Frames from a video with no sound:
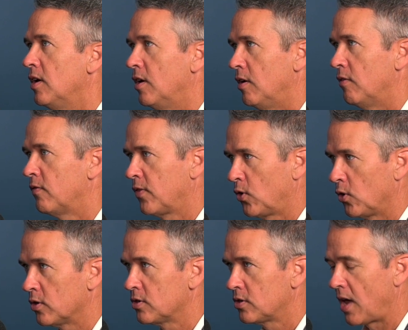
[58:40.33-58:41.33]

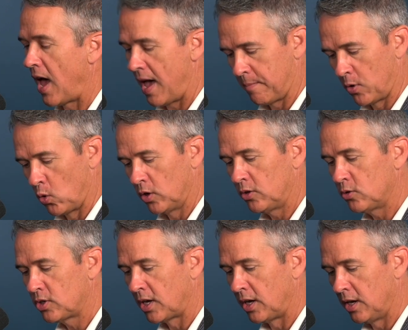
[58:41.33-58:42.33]
First, I'm going to
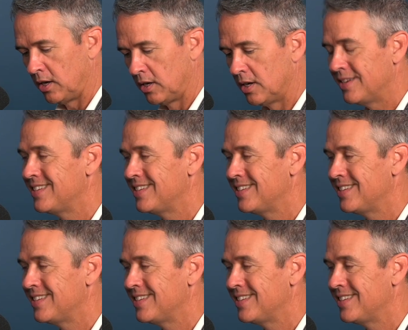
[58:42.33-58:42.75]
say